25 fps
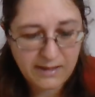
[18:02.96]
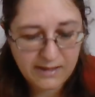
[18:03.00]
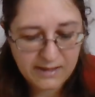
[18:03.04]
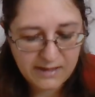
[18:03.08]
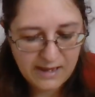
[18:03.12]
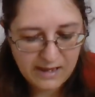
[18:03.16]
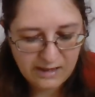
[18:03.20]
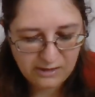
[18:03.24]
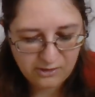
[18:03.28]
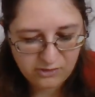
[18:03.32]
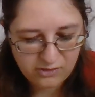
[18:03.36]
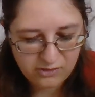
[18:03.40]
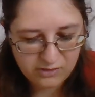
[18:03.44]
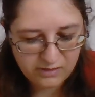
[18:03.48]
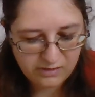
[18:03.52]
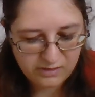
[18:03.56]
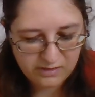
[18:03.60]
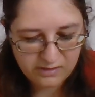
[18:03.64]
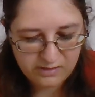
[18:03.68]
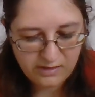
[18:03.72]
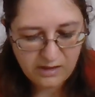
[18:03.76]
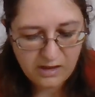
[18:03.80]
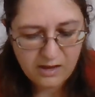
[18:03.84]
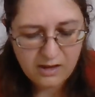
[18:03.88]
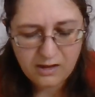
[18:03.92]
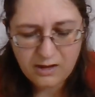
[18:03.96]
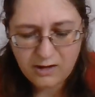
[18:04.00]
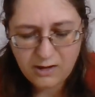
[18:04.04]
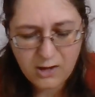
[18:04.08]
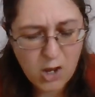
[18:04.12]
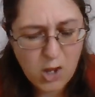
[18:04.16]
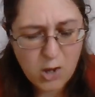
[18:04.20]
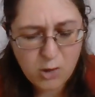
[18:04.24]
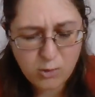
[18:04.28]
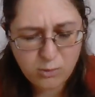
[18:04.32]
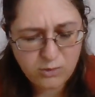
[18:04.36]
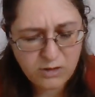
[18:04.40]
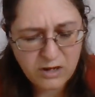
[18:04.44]
connections.
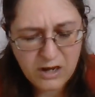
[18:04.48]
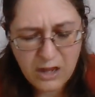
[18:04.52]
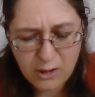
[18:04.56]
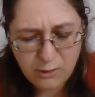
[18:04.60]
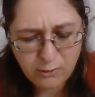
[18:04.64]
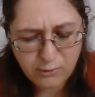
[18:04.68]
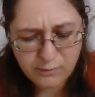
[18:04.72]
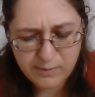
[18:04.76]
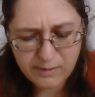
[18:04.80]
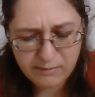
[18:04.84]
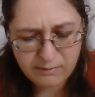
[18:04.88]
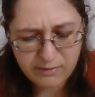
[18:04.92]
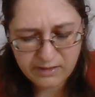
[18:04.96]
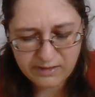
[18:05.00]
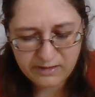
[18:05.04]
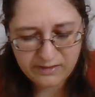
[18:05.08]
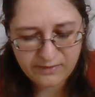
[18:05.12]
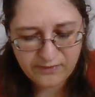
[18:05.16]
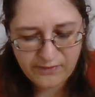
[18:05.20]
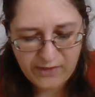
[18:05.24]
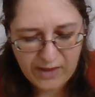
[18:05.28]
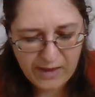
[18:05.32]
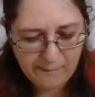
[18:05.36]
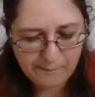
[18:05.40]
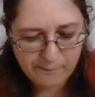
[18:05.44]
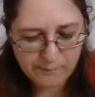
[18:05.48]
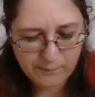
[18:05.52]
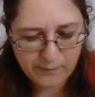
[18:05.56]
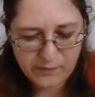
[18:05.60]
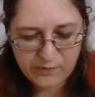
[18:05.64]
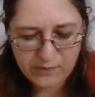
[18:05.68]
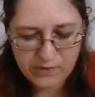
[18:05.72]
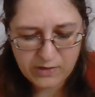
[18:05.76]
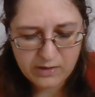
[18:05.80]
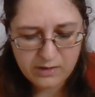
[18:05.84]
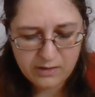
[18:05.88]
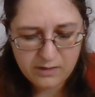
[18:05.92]
Load me with contempt,